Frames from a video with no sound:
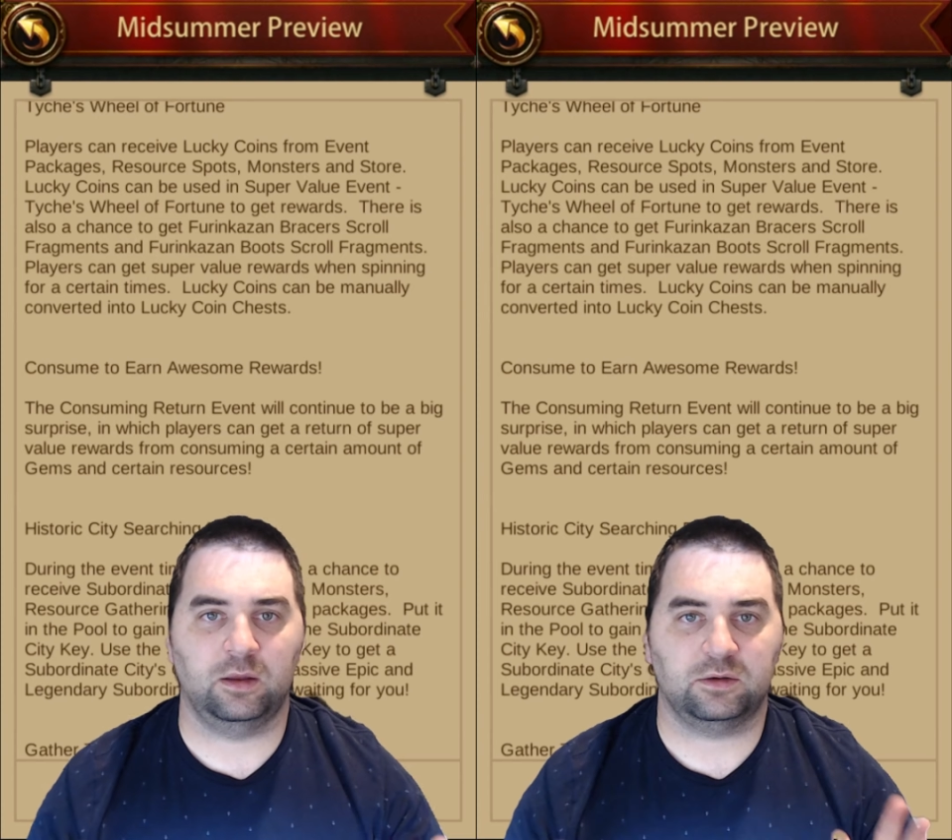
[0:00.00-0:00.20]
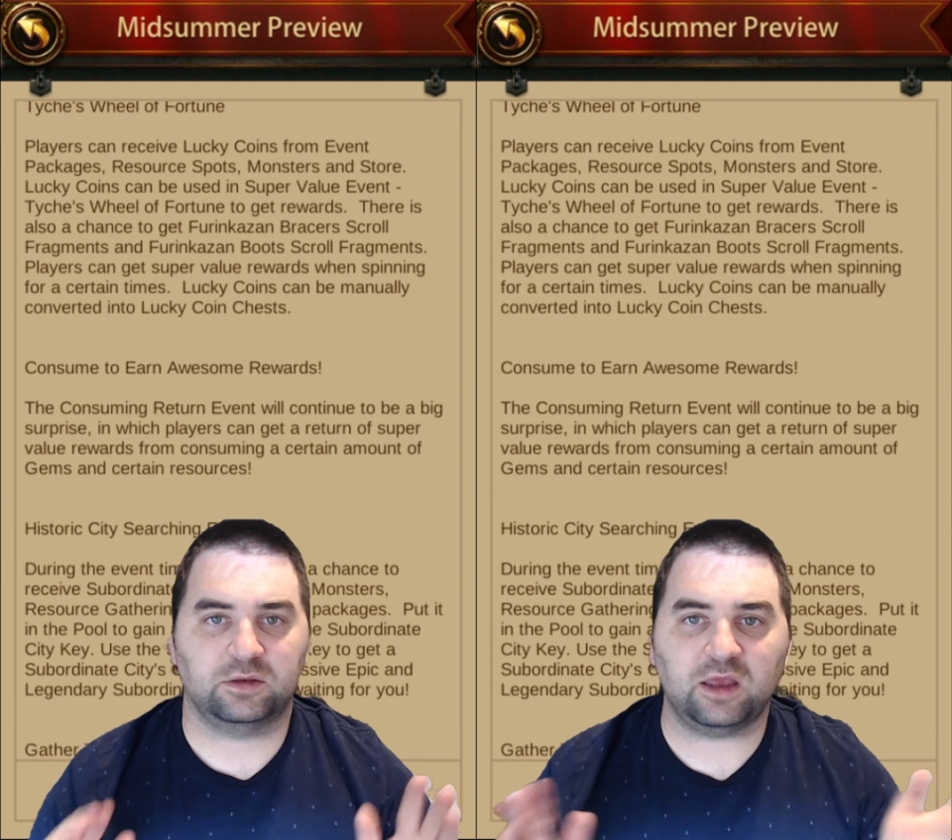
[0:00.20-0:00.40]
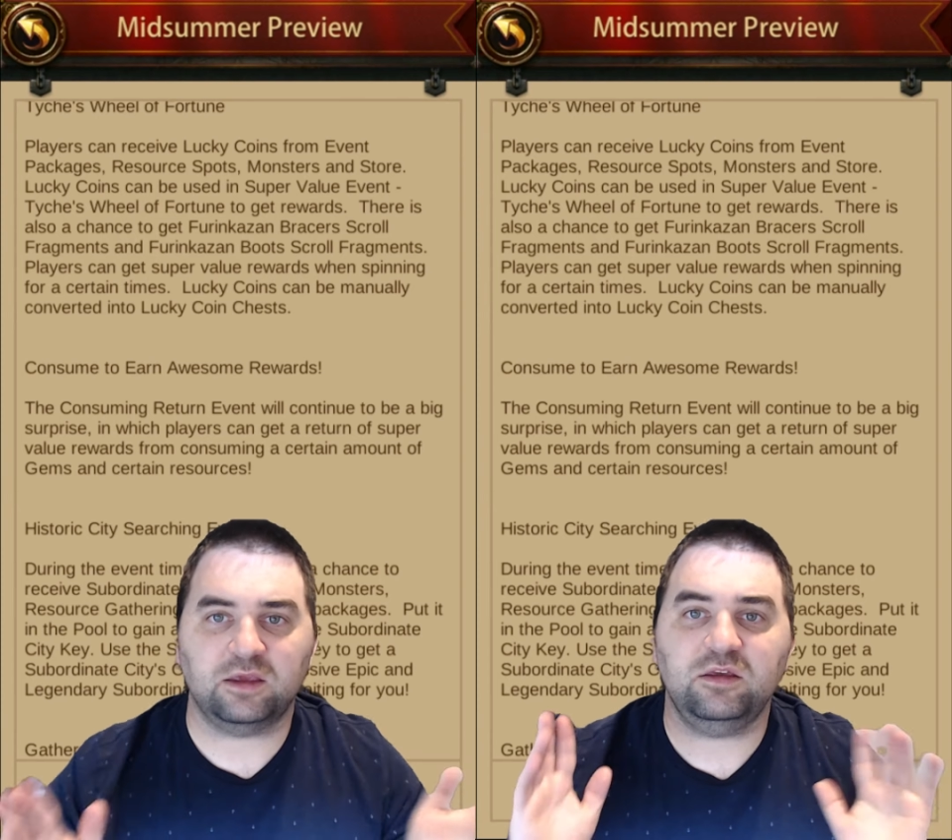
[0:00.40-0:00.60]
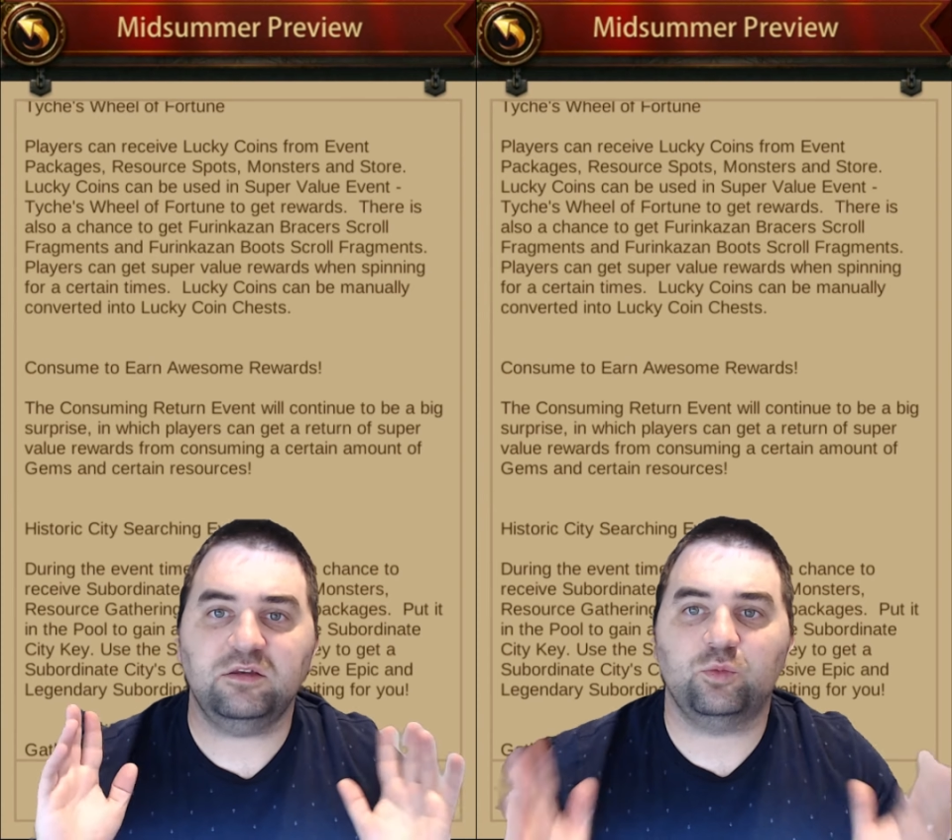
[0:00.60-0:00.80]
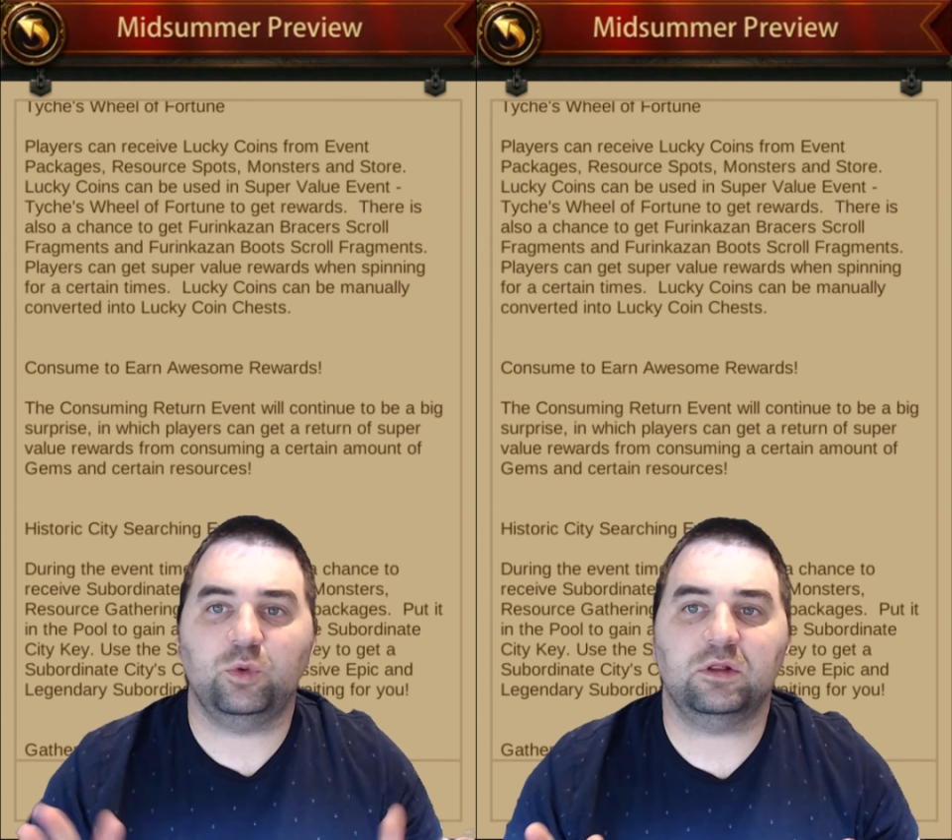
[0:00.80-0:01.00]
Taikis
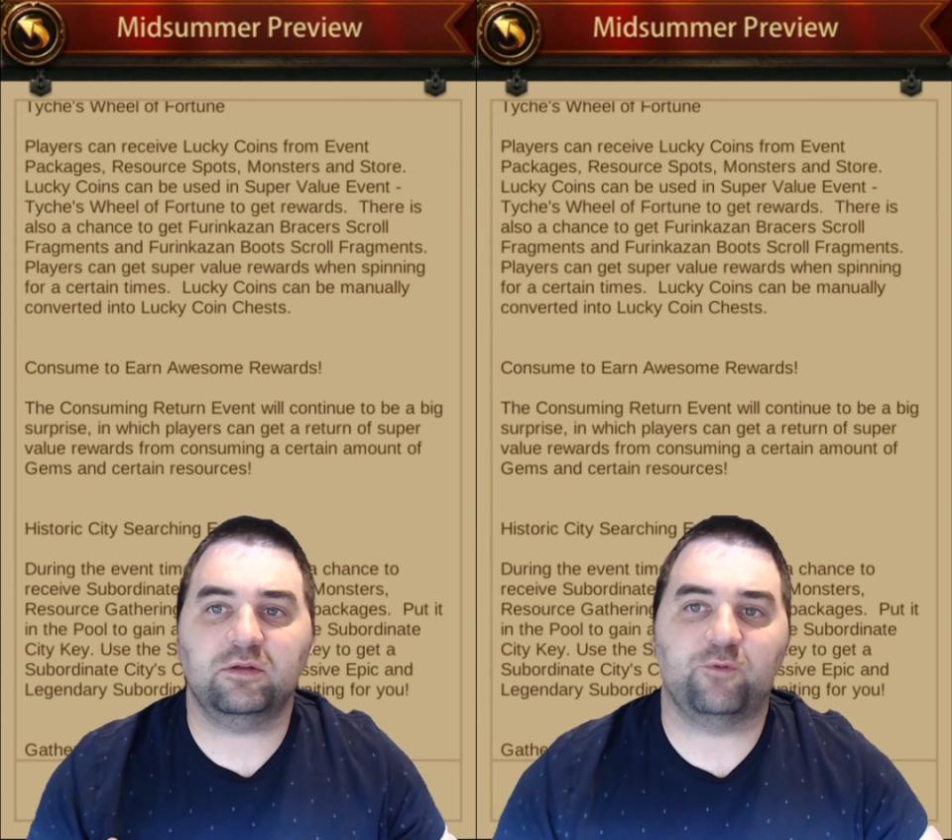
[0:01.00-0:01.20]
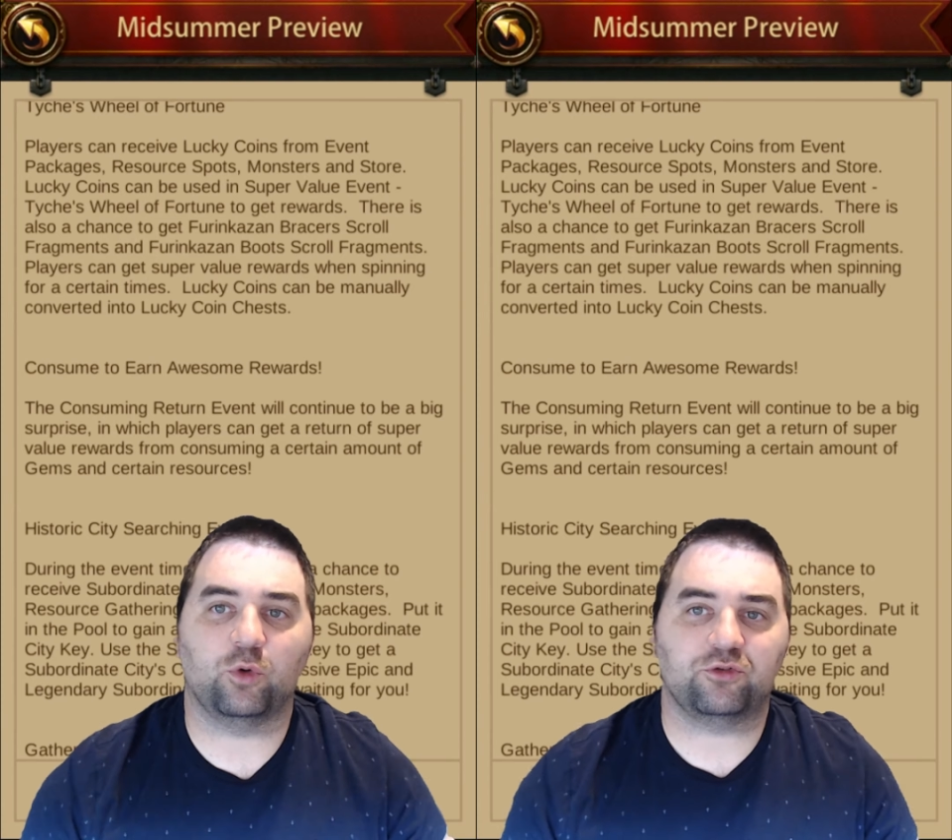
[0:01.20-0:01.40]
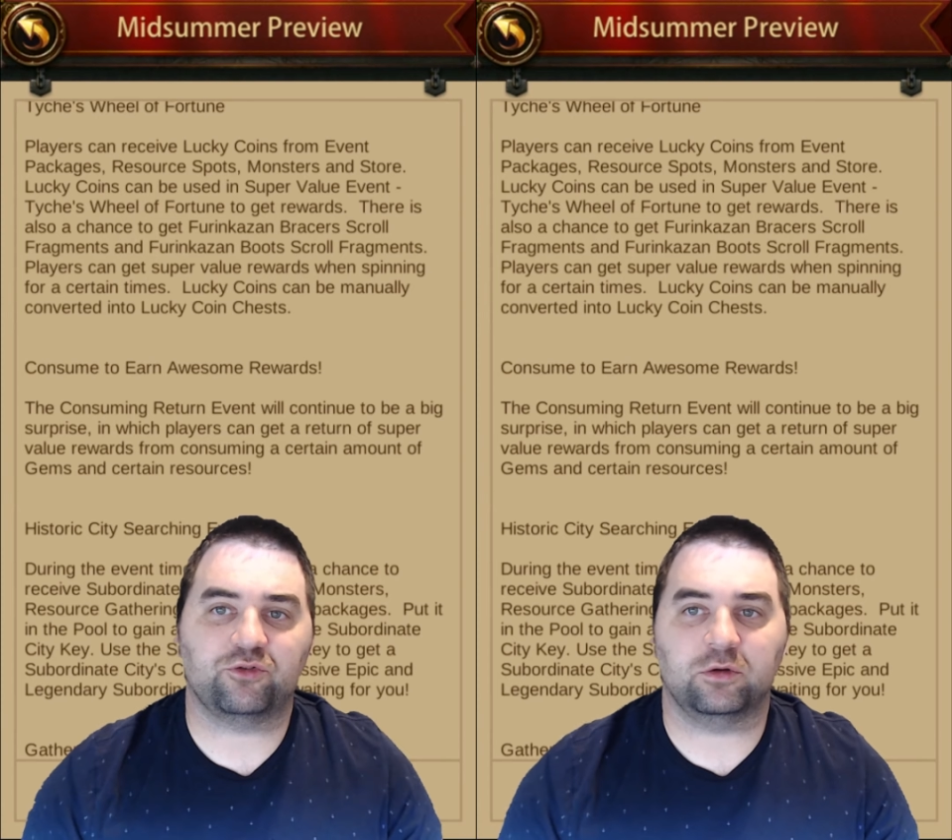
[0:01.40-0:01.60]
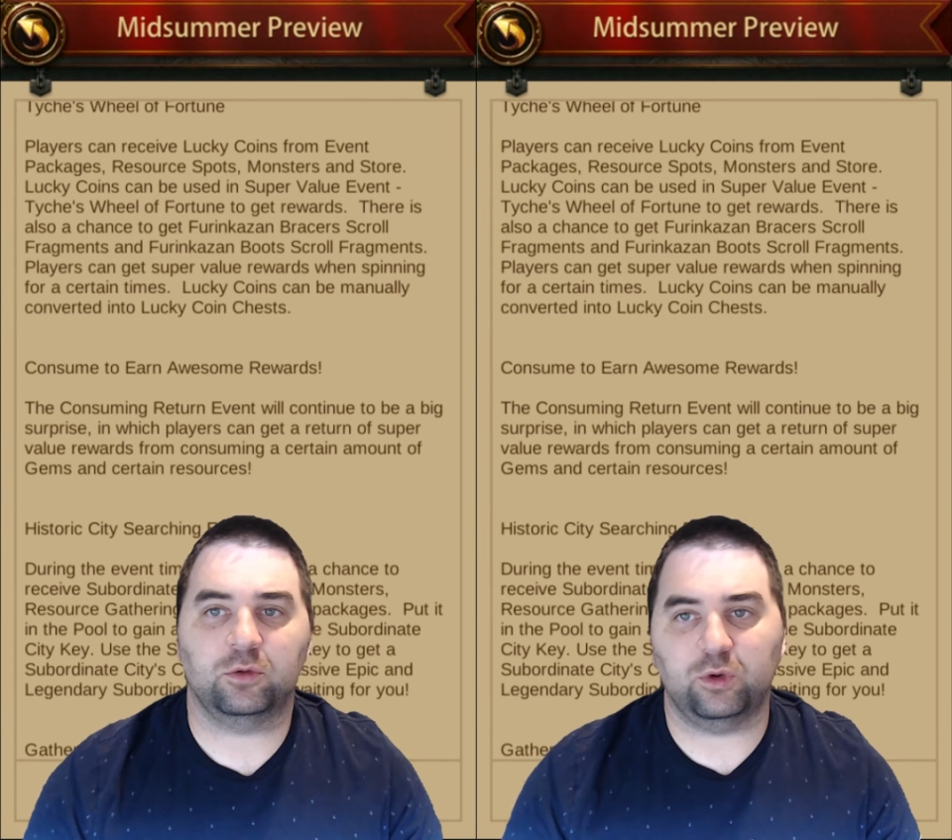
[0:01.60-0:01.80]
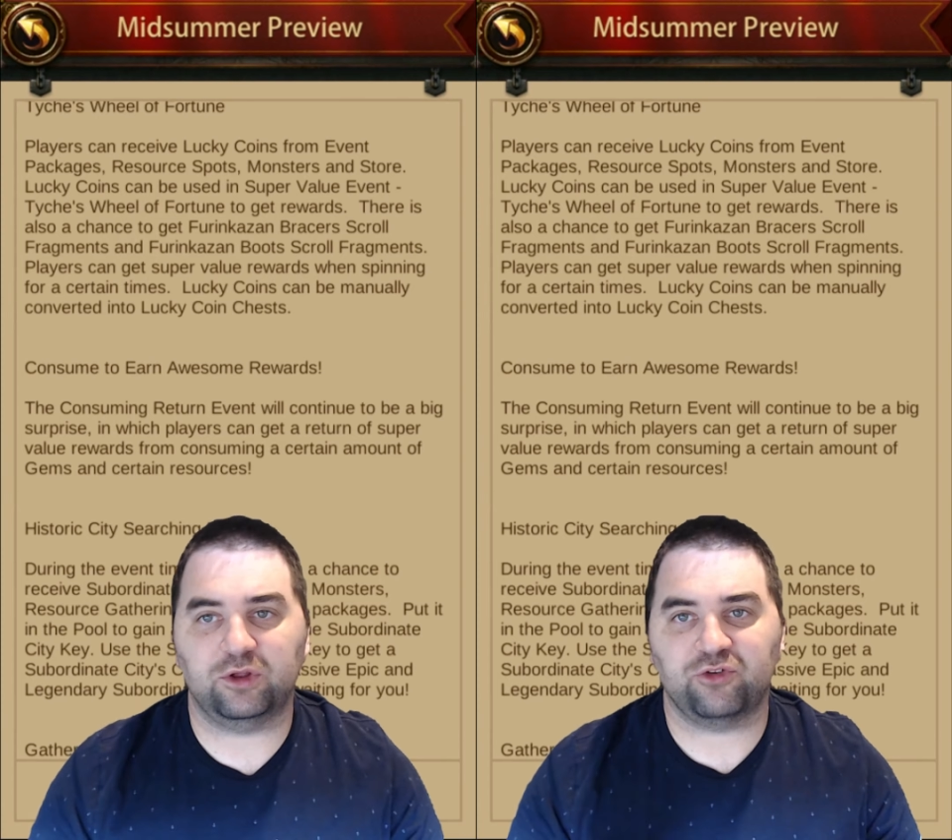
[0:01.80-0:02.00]
Wheel of Fortune,
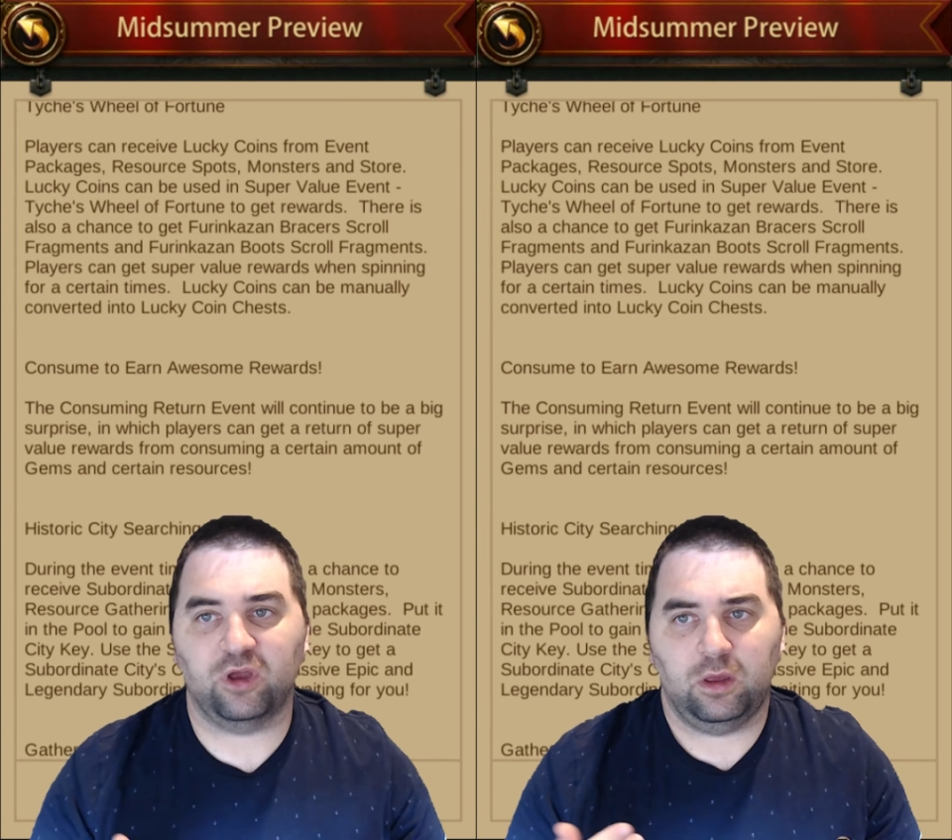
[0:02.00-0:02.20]
which